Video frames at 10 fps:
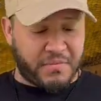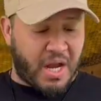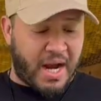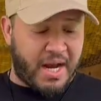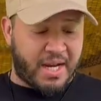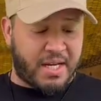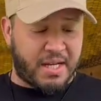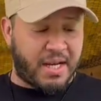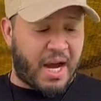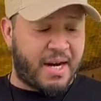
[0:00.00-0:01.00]
I
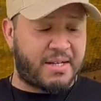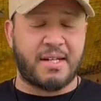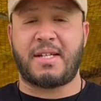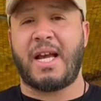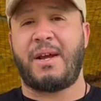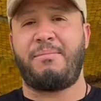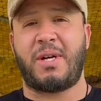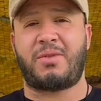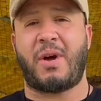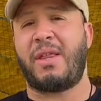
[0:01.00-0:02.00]
can honestly say I'd
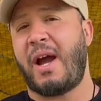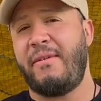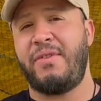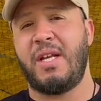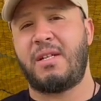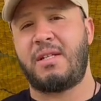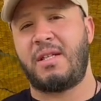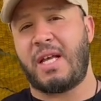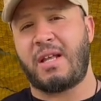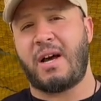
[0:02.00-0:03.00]
much rather have this
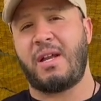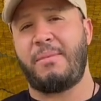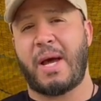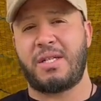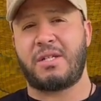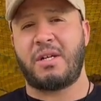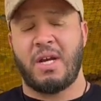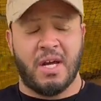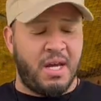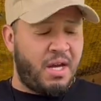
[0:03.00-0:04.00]
than the honey badger.
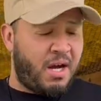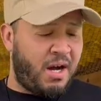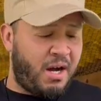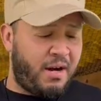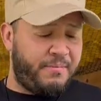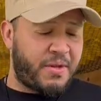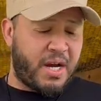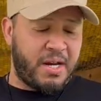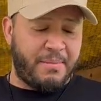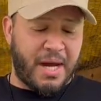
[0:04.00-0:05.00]
The
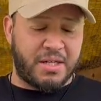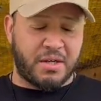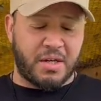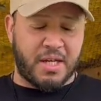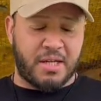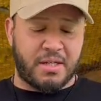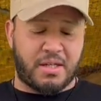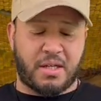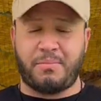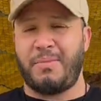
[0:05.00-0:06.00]
honey badger is,
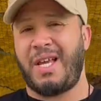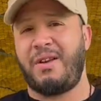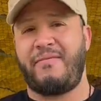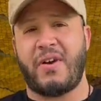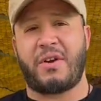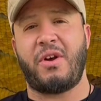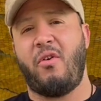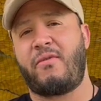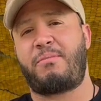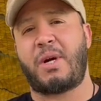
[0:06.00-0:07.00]
to me, very
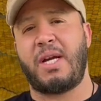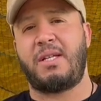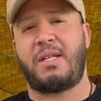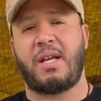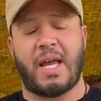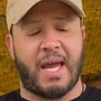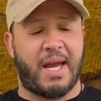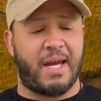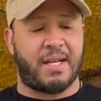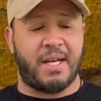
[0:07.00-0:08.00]
overpriced,
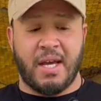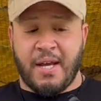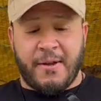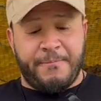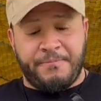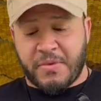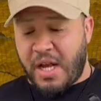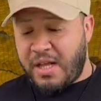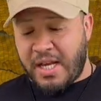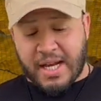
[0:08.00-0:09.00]
and
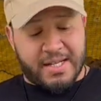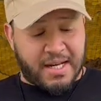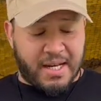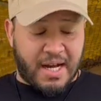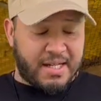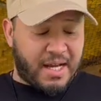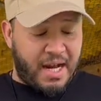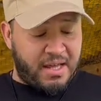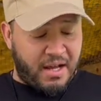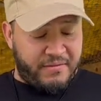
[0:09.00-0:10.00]
like I said, guys, I
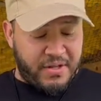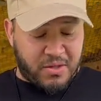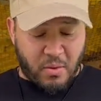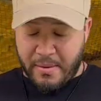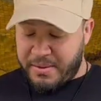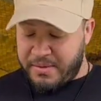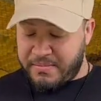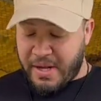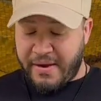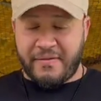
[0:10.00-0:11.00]
love this weapon.
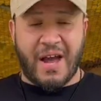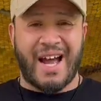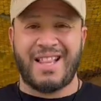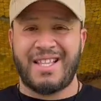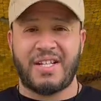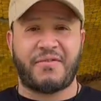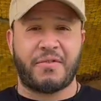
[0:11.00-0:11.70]
I've had this for